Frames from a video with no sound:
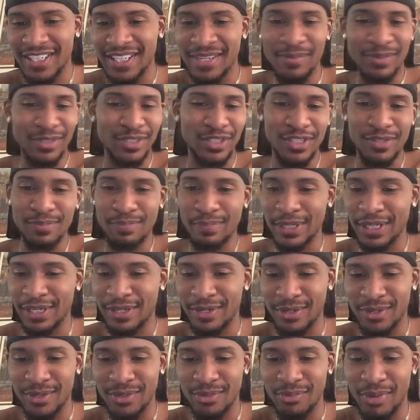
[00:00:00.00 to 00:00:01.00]
Let me just pick
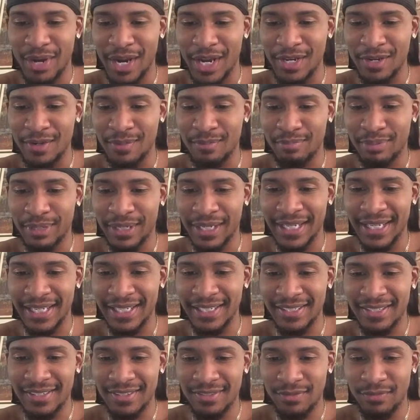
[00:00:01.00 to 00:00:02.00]
a random
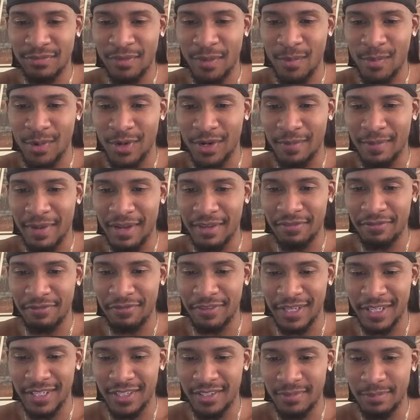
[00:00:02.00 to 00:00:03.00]
place from one of my
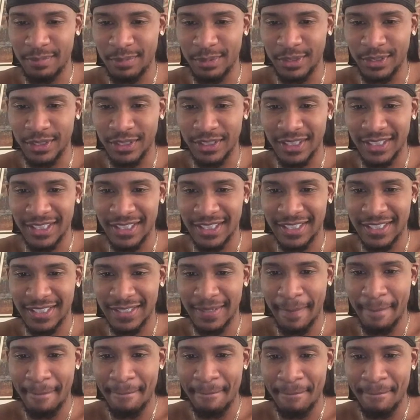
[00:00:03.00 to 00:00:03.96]
Facebooks.